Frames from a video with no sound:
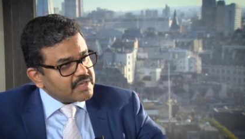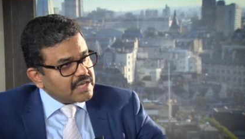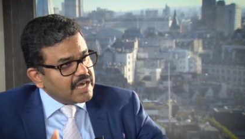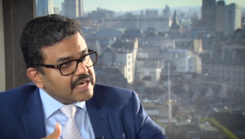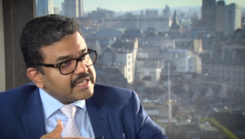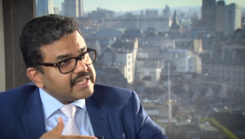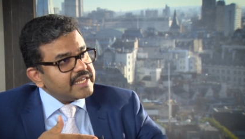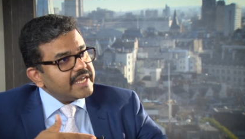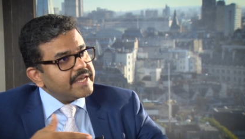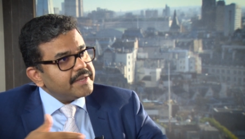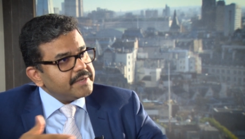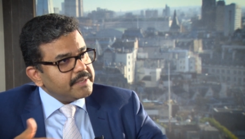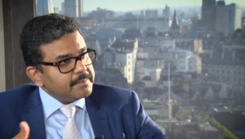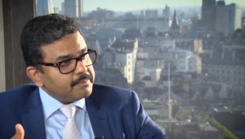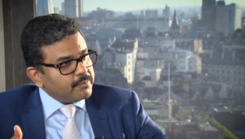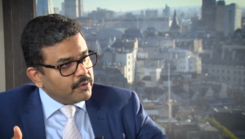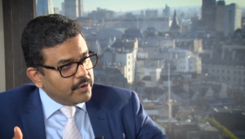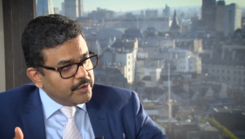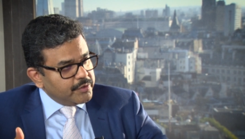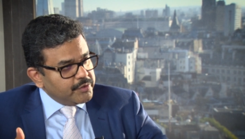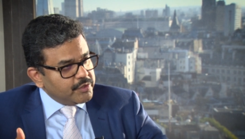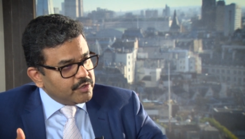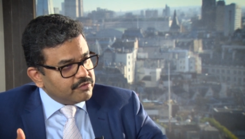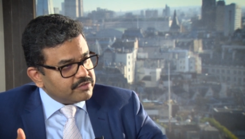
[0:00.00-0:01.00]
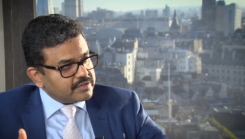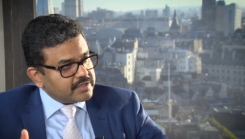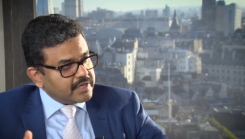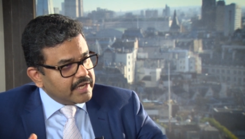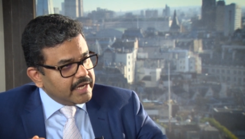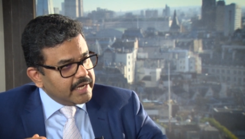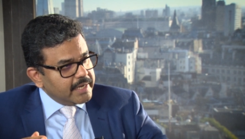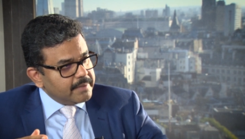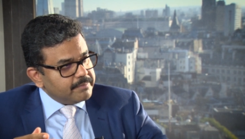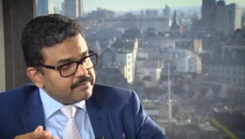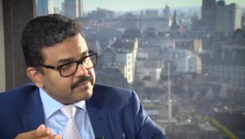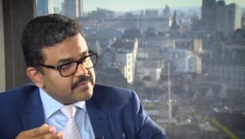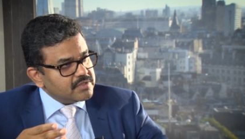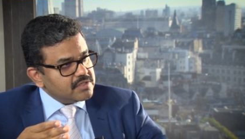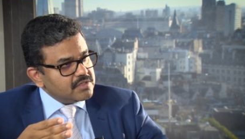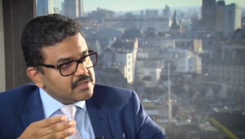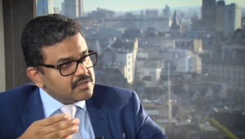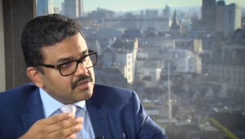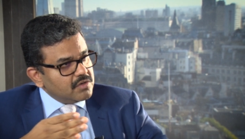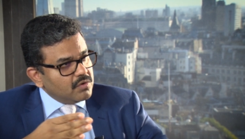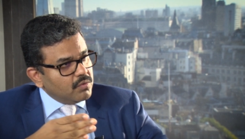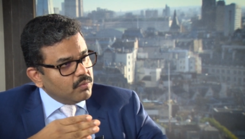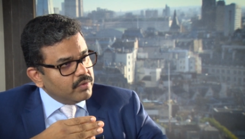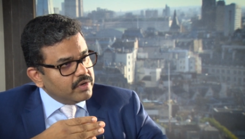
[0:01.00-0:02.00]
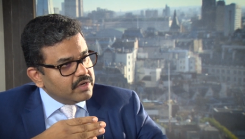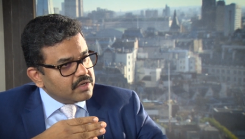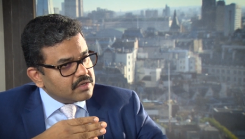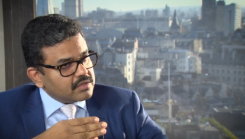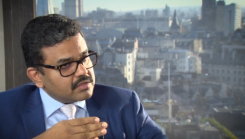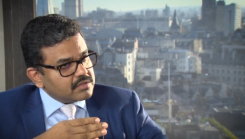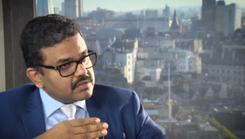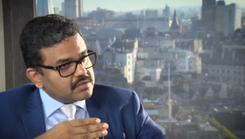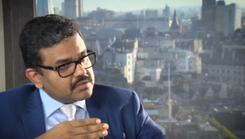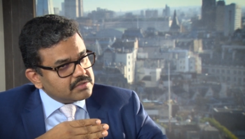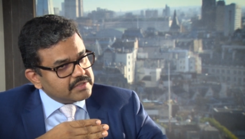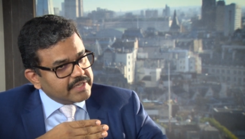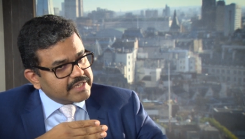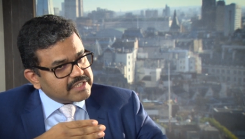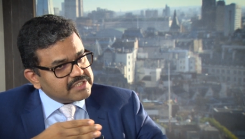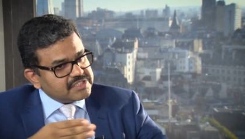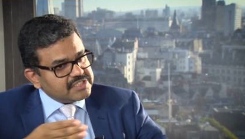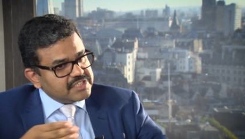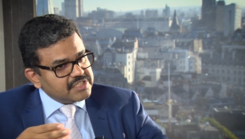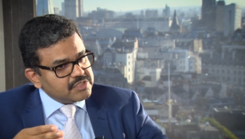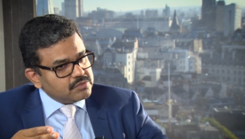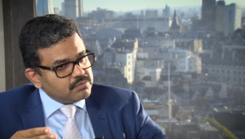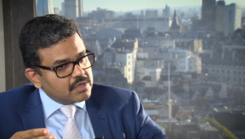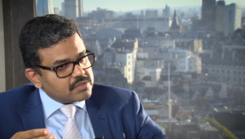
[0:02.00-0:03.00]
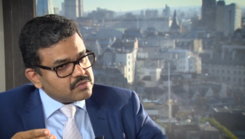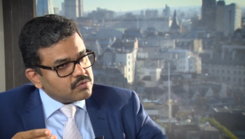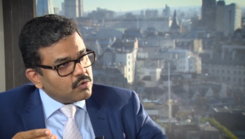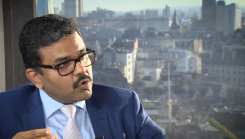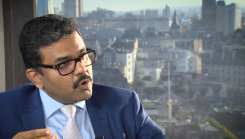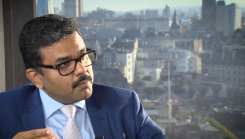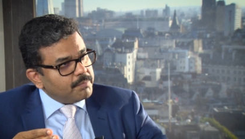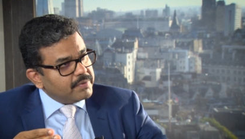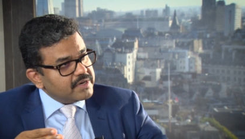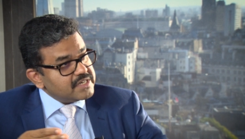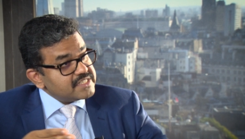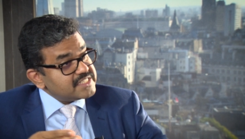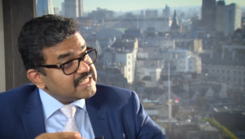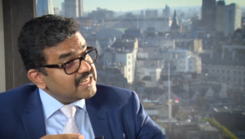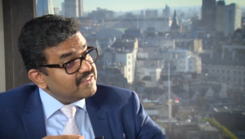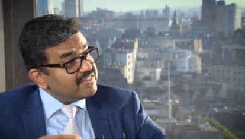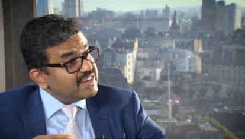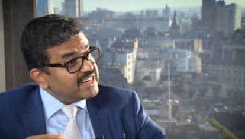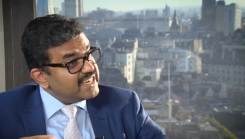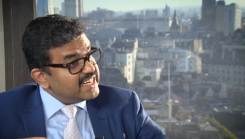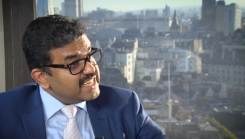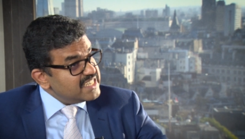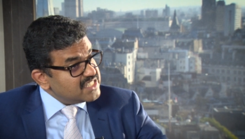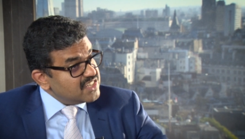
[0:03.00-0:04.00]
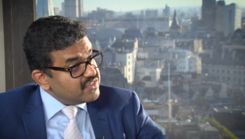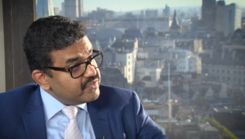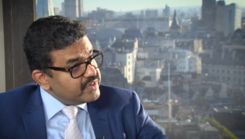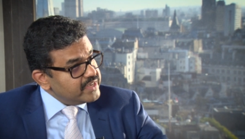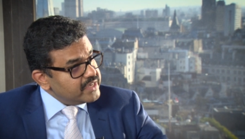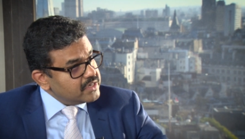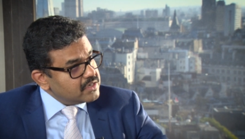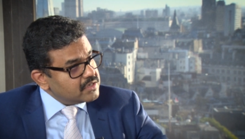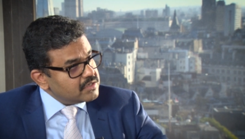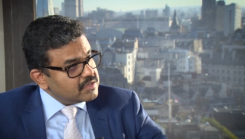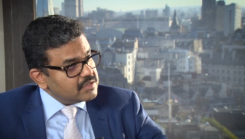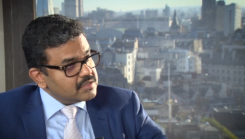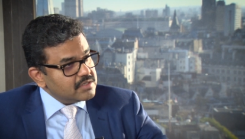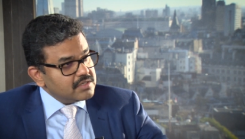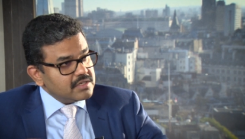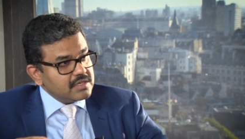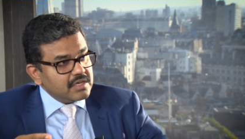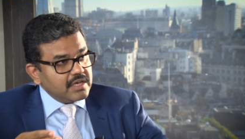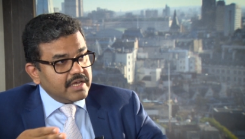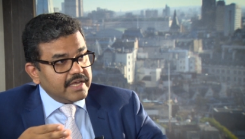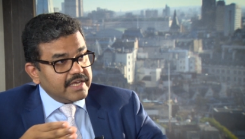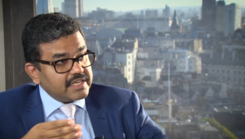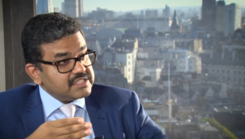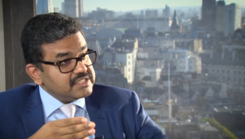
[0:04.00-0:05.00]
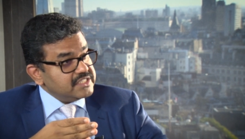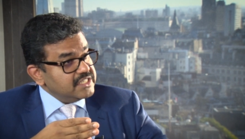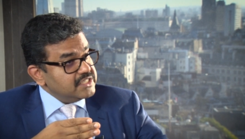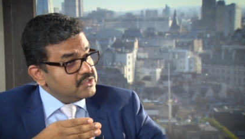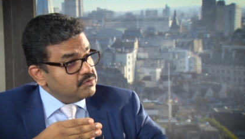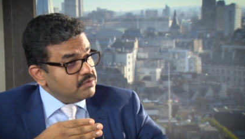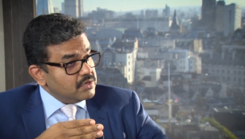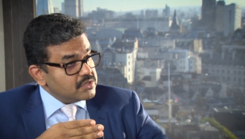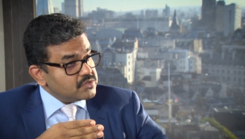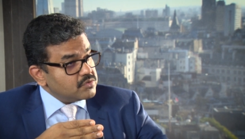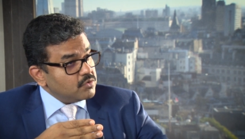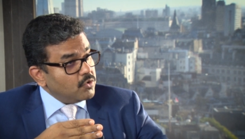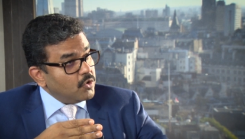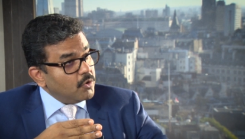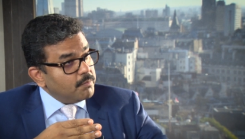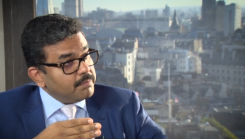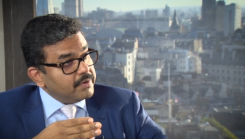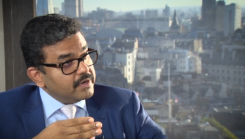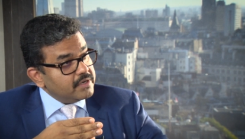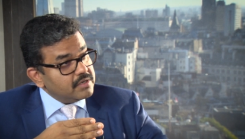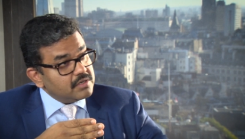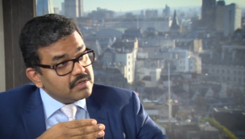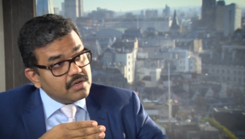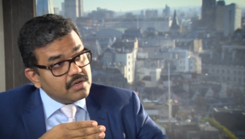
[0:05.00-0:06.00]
at any point of time where the exchange was open seven days a week exchange was open